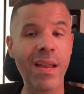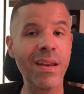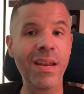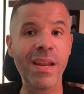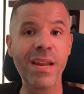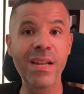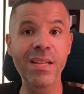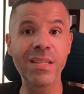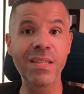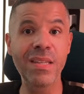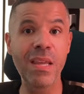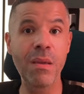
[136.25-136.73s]
and
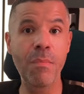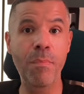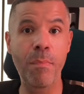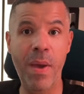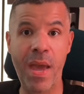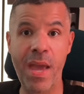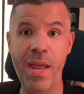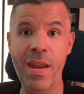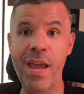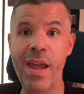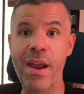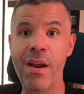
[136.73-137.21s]
it is the
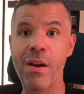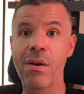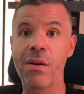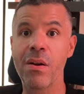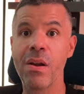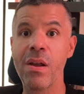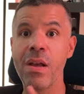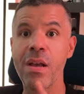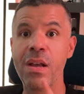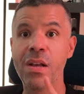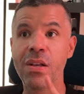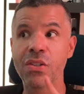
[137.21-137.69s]
pet
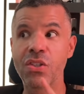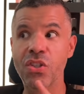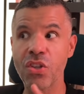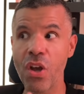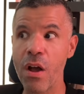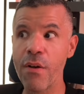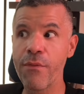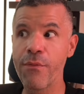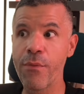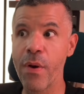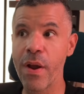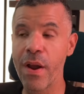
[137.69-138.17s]
hair
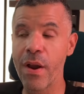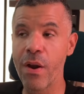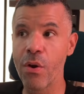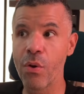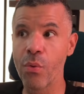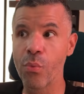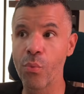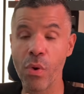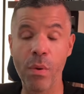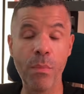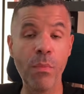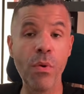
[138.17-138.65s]

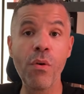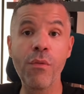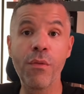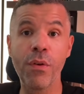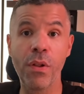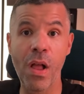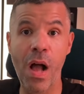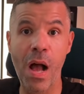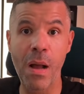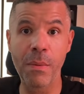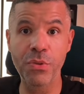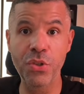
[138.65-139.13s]
software
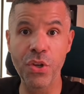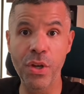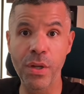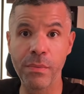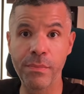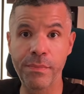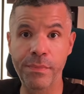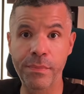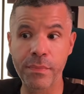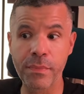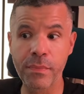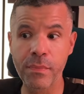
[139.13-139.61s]
removal
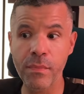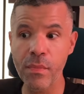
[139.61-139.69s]
option.